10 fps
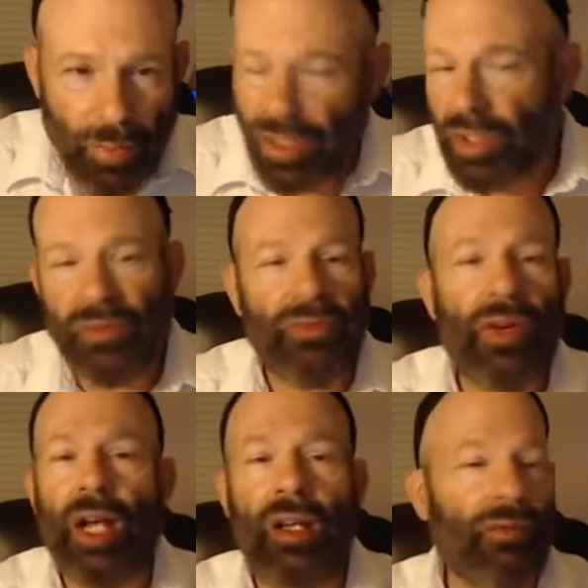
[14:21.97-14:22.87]
which is
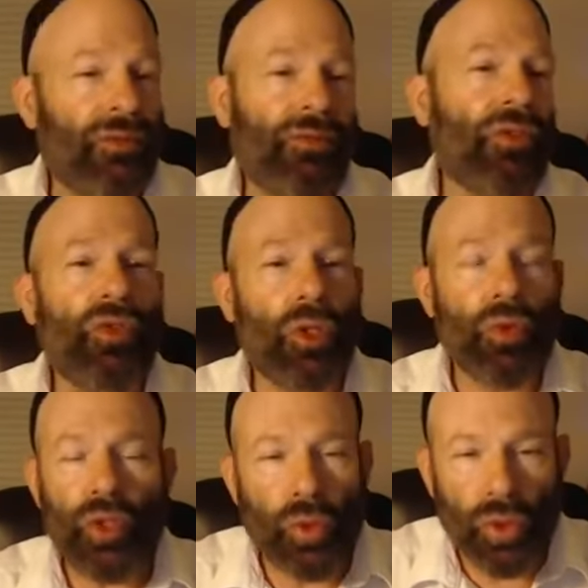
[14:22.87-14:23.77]
fine if you so
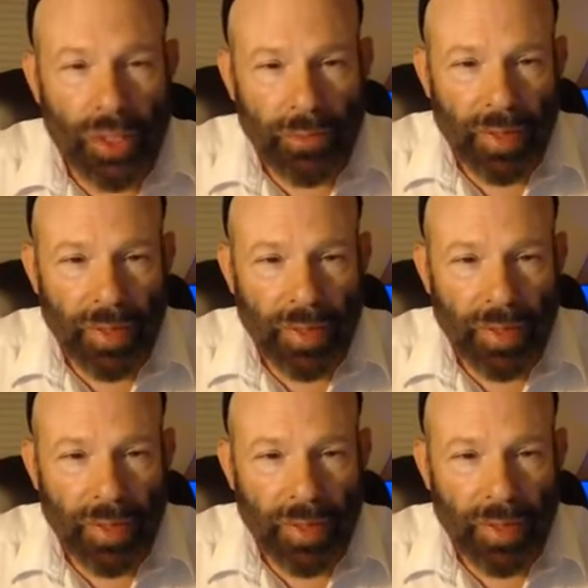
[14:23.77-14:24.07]
choose it,